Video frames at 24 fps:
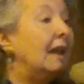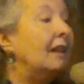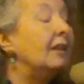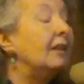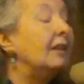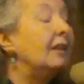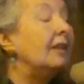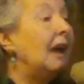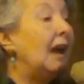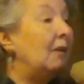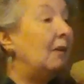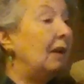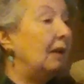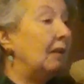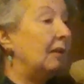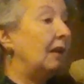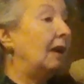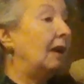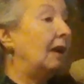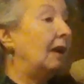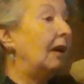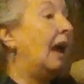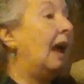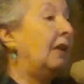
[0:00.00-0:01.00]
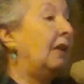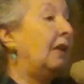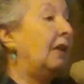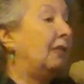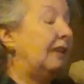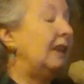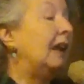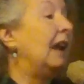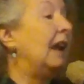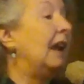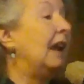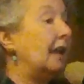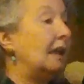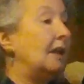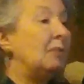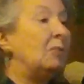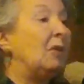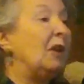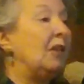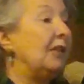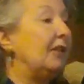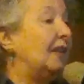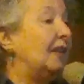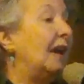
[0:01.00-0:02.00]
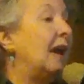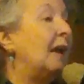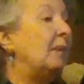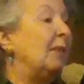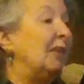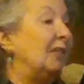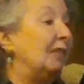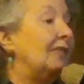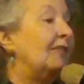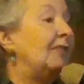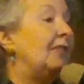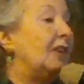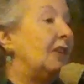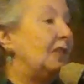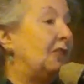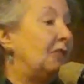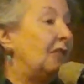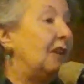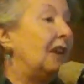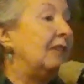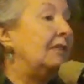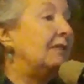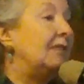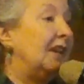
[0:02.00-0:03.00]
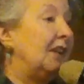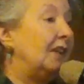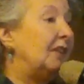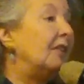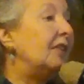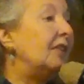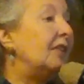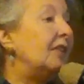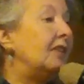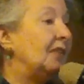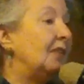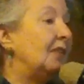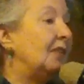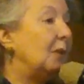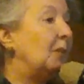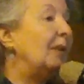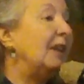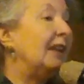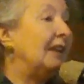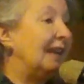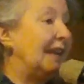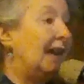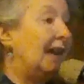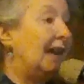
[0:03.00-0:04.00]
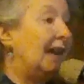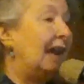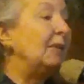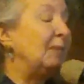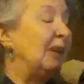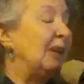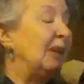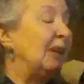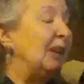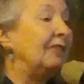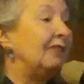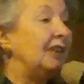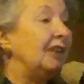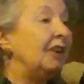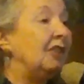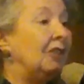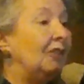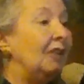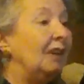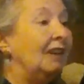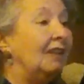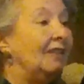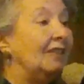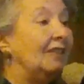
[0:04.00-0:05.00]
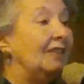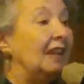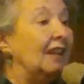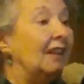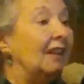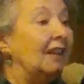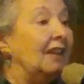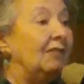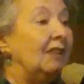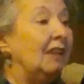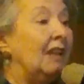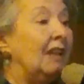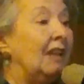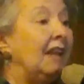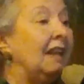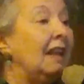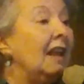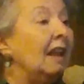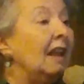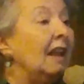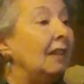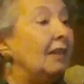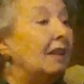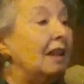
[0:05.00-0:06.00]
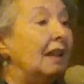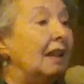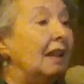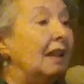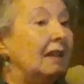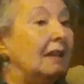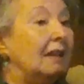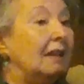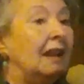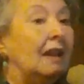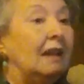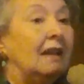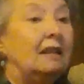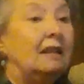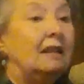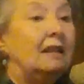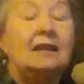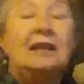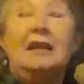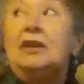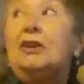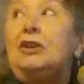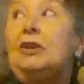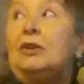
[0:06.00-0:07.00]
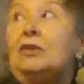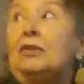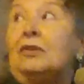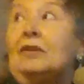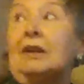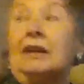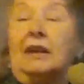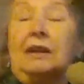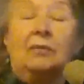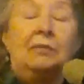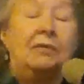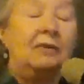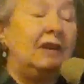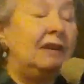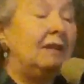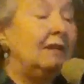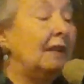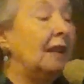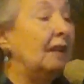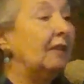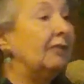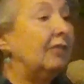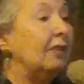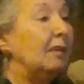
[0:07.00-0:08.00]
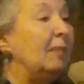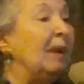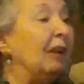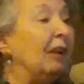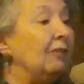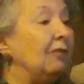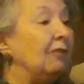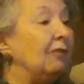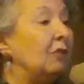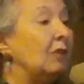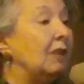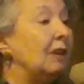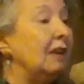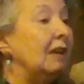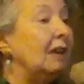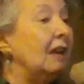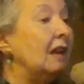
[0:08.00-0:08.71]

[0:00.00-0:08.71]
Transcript: The, actually, I get them all the time as a fair trade vendor, so we can have them at our fair trade sale if you like. They usually retail for about $40.